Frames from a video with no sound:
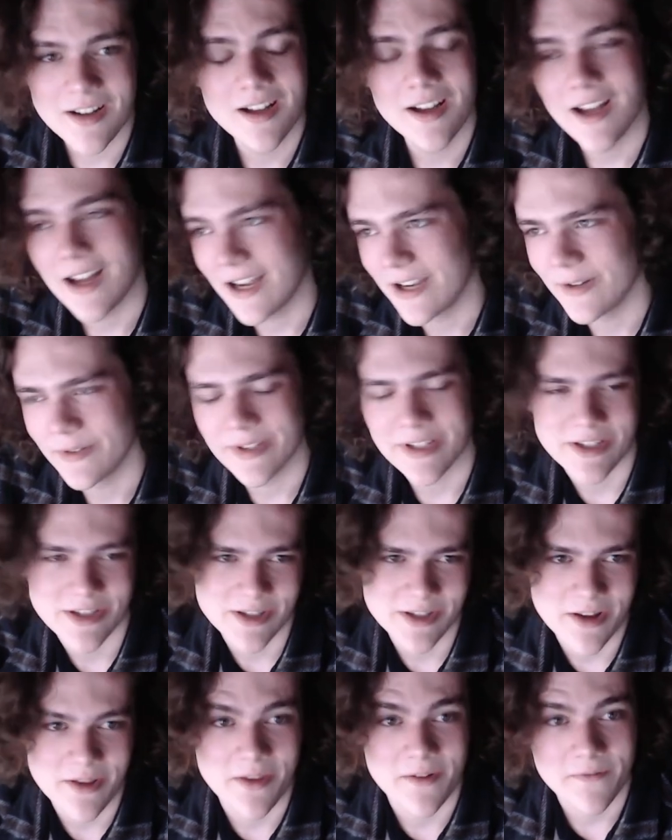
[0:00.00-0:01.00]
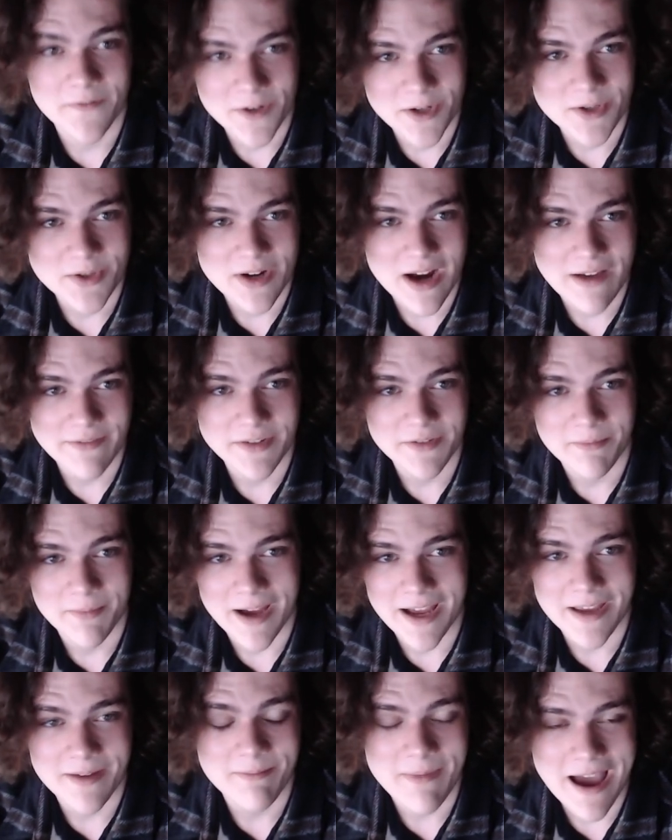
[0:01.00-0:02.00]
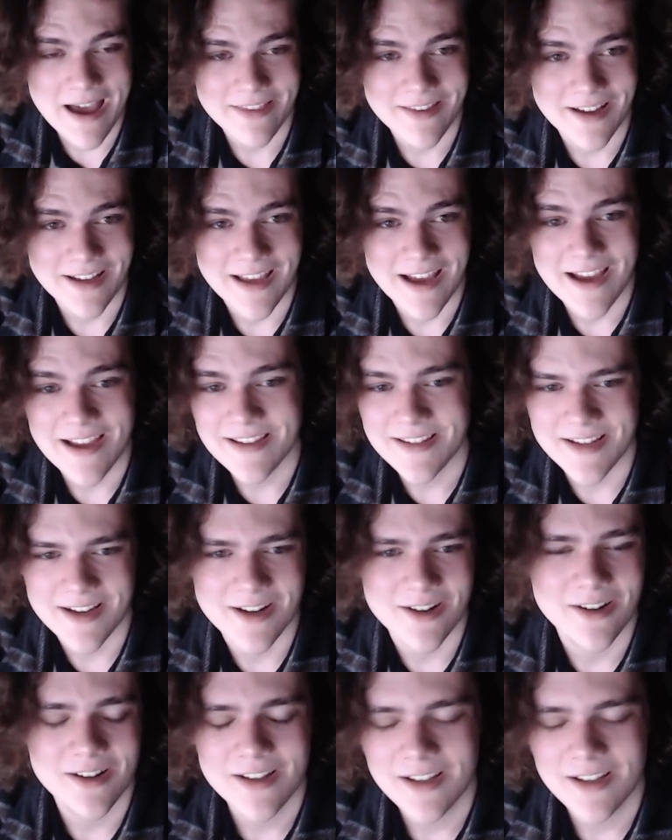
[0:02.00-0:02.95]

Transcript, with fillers: I only turned in the first draft of my math IA, so